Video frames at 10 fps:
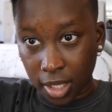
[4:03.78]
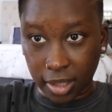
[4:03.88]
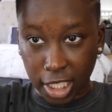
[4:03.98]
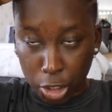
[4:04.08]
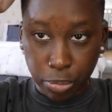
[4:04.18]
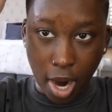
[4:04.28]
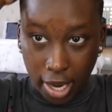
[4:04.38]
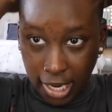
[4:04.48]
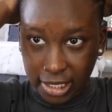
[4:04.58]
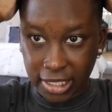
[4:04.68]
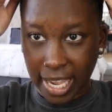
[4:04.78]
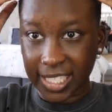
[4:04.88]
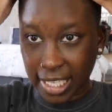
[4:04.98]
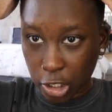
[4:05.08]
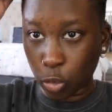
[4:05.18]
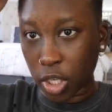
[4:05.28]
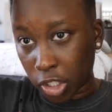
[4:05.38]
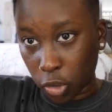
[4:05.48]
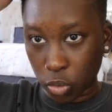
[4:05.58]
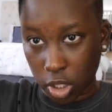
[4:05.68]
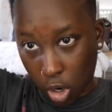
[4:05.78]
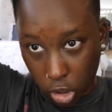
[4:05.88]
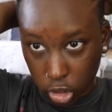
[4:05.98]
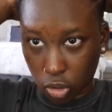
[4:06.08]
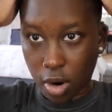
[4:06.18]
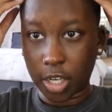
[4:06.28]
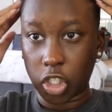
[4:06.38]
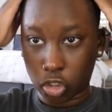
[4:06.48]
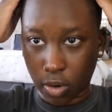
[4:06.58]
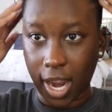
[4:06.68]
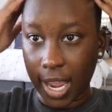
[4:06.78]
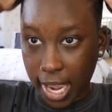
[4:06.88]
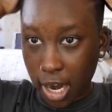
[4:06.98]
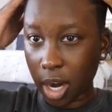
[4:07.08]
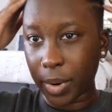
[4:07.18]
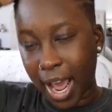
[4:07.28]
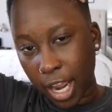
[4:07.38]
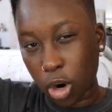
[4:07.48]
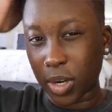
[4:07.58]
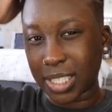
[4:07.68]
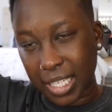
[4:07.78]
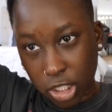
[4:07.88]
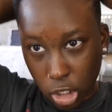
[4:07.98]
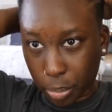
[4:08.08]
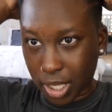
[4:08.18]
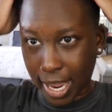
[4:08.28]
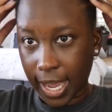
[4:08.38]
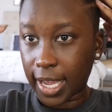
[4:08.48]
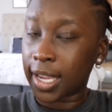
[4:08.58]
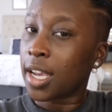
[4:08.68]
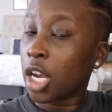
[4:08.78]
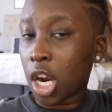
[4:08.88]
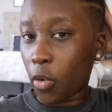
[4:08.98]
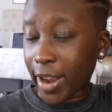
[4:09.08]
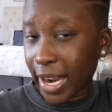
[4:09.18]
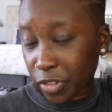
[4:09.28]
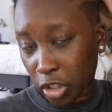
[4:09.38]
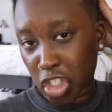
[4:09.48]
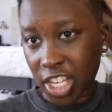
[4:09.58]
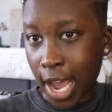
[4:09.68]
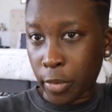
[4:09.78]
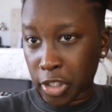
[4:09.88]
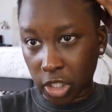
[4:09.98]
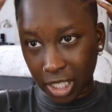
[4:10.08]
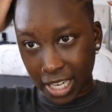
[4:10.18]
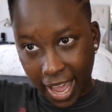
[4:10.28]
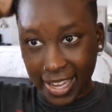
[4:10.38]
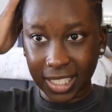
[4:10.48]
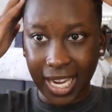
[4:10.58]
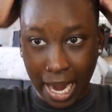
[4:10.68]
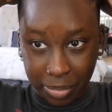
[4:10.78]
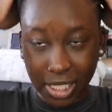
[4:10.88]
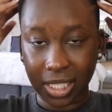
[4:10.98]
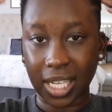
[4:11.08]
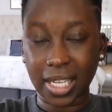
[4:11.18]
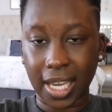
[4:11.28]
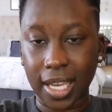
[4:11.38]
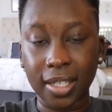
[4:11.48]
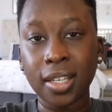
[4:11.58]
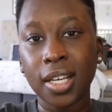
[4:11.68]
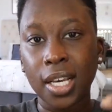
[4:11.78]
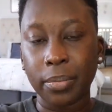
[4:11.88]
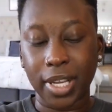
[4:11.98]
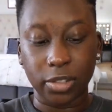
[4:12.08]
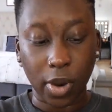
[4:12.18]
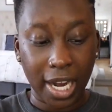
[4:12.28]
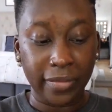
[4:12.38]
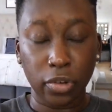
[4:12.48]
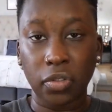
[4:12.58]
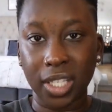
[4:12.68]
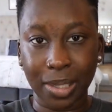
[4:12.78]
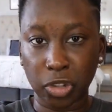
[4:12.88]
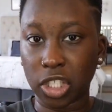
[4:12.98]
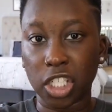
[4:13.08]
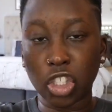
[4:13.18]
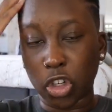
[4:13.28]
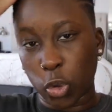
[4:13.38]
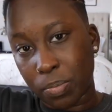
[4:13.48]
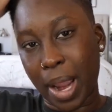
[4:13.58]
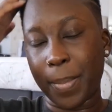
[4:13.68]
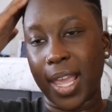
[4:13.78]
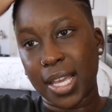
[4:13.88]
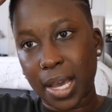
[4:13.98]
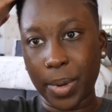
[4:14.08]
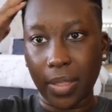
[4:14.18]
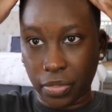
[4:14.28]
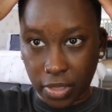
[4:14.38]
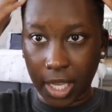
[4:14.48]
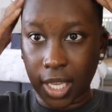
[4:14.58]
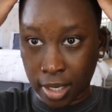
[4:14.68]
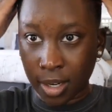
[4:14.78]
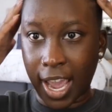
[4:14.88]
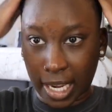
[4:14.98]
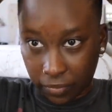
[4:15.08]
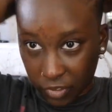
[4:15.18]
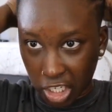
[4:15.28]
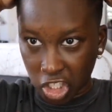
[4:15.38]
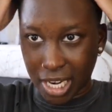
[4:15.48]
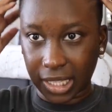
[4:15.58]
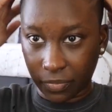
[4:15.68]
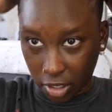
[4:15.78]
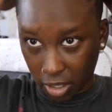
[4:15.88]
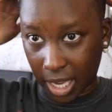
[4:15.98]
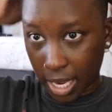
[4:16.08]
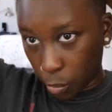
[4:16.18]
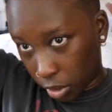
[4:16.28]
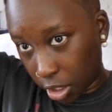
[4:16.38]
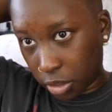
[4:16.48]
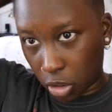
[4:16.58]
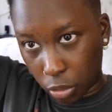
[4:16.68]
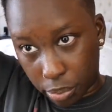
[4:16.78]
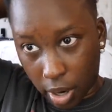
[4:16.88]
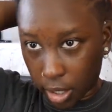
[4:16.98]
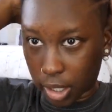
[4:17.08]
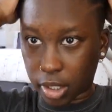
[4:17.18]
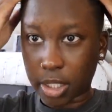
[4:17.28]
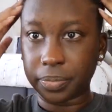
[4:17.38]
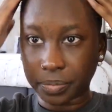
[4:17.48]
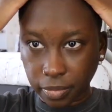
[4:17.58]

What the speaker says: This product says that you can use it also on dry hair, but I always like to apply right after the shower so that it has time to sink in, because right after this, I'm just going to start doing my makeup and then I can finish it at the very end with a 3rd product.